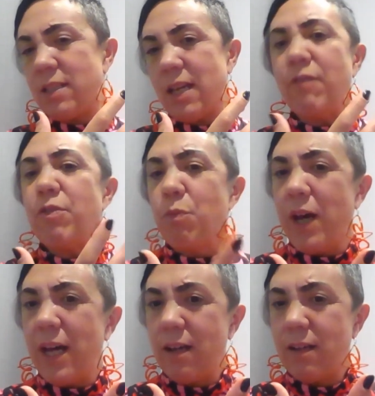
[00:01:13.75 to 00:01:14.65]

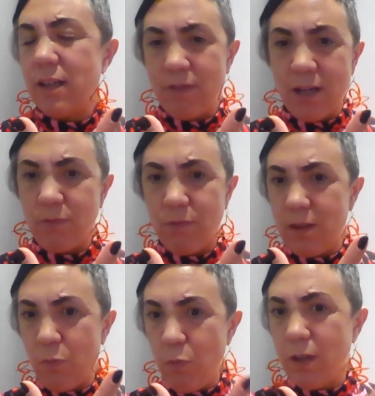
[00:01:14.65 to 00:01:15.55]
everywhere around the
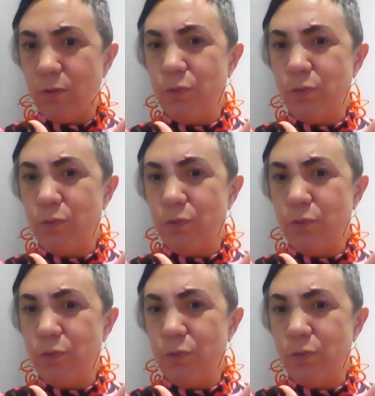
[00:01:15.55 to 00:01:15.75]
world.